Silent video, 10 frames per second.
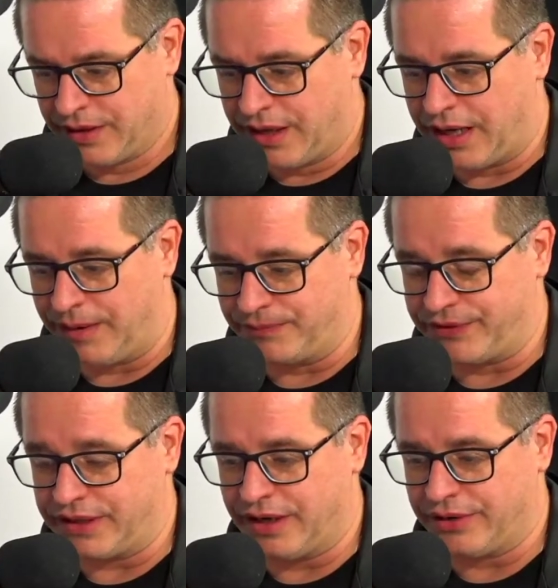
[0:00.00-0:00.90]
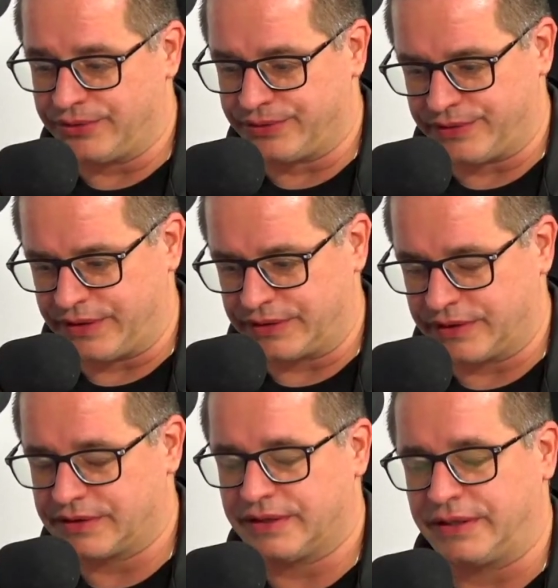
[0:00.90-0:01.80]
Yeah. Um, the
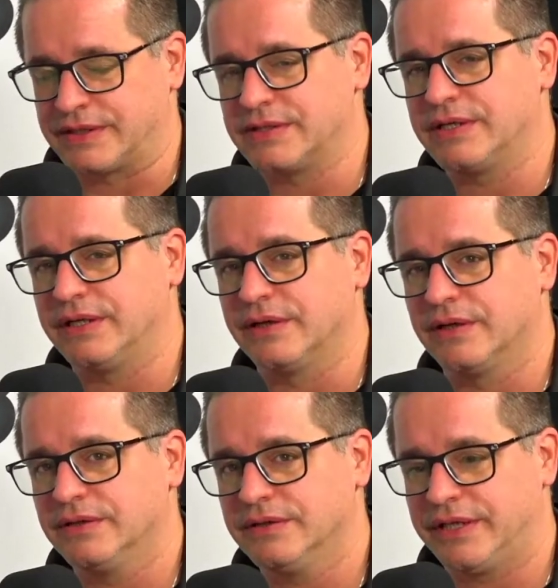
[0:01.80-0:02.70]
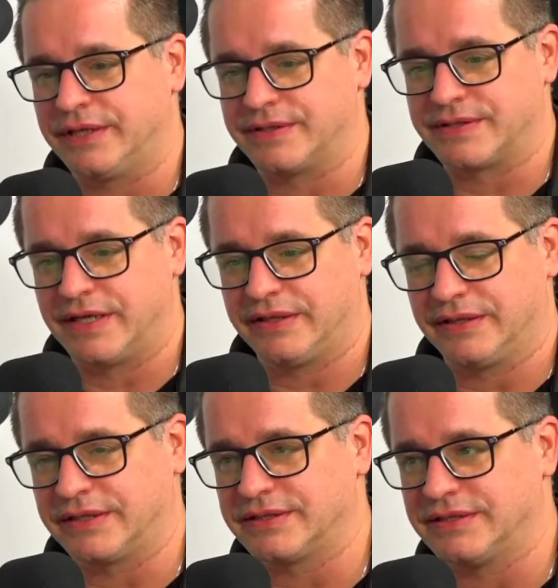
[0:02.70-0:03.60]
other thing that isn't here
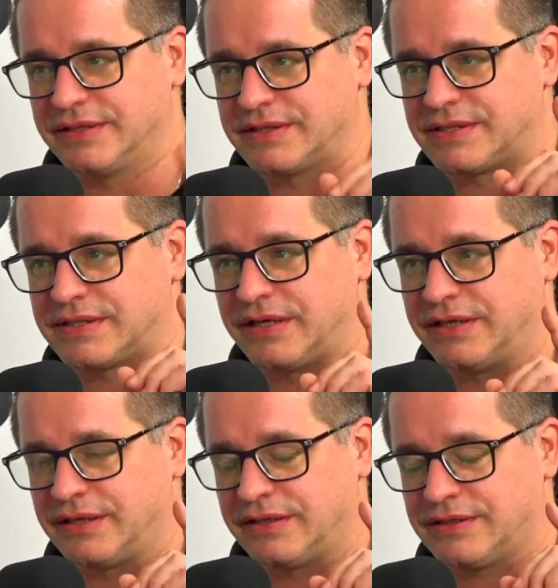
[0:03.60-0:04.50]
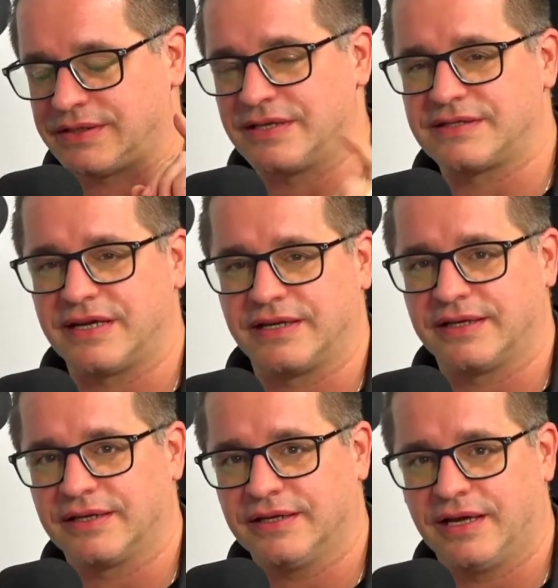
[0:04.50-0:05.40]
is that LinkedIn is setting,
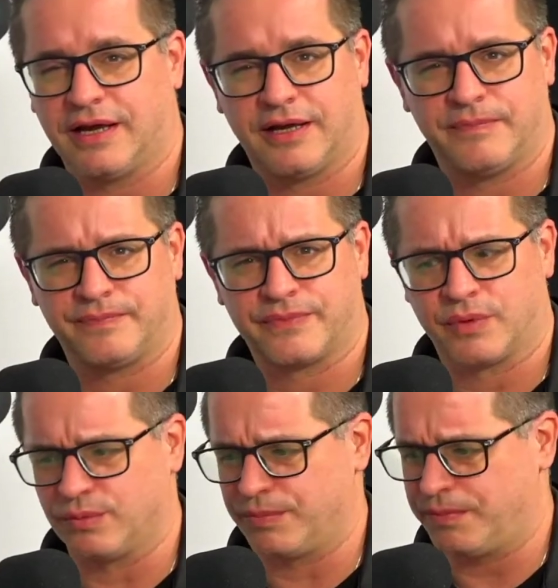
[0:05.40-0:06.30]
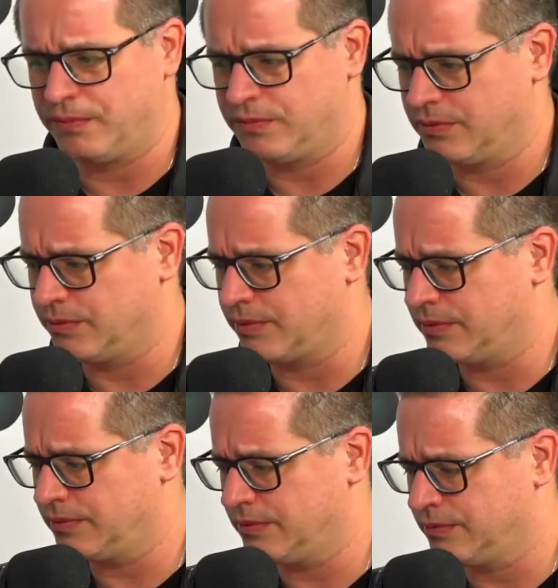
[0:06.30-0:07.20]
sunsetting um, reports.
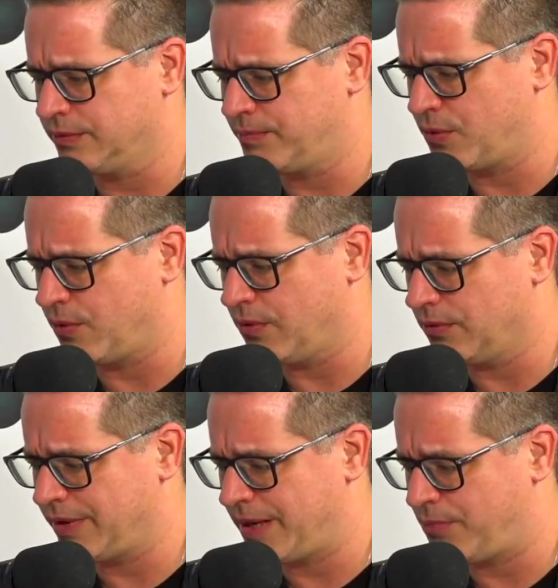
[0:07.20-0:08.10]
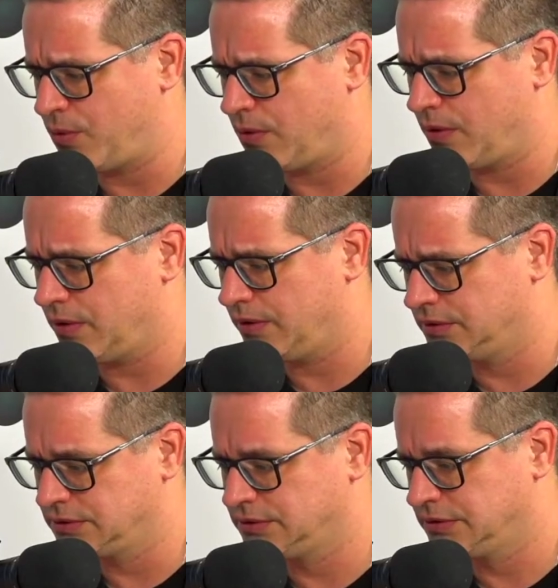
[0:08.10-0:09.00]
Rapport,
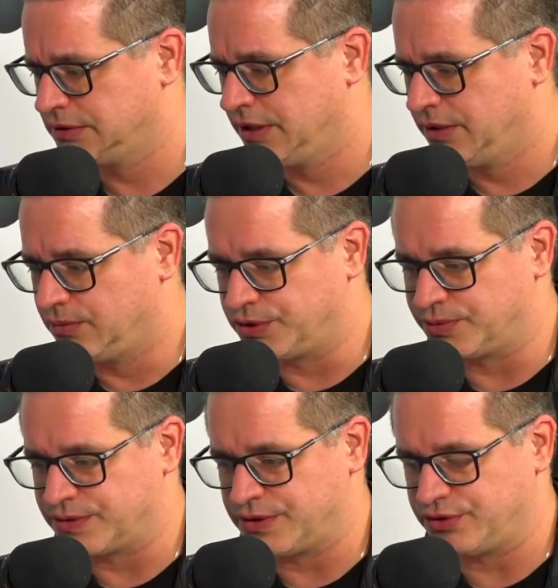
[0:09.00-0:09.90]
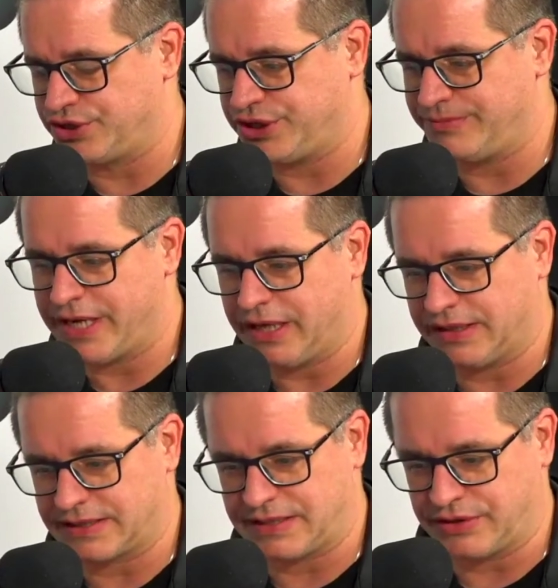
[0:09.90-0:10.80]
rapport, which was their
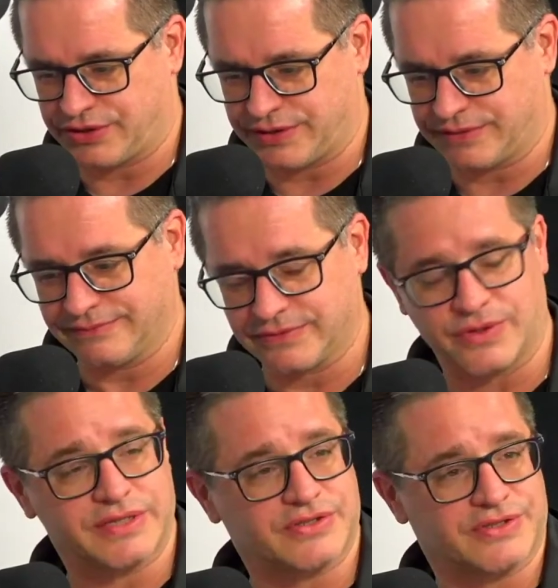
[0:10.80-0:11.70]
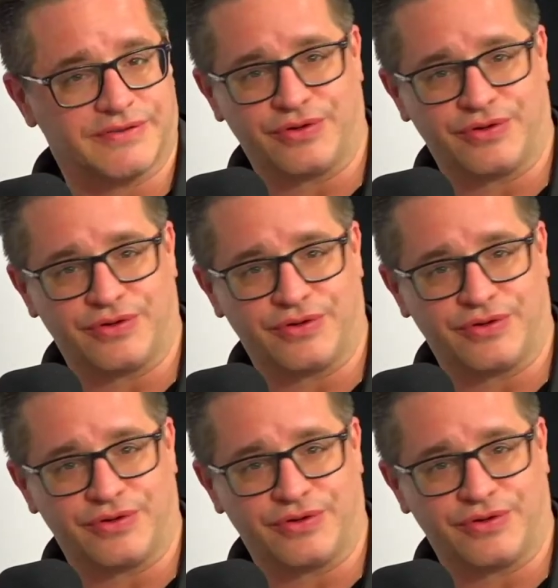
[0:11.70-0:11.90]
Gmail extension. Mm.